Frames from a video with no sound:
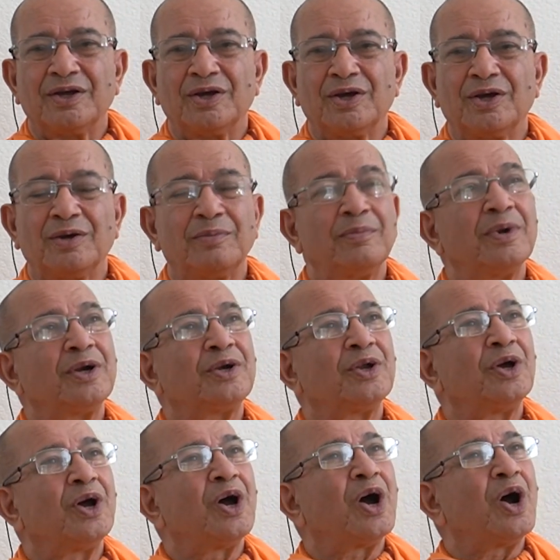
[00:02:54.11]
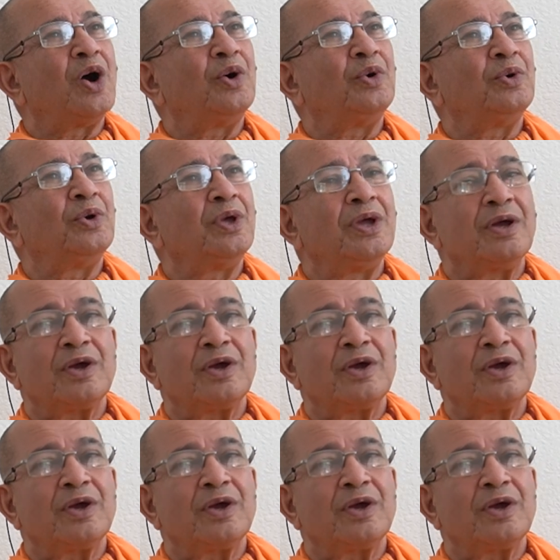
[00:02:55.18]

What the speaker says: But how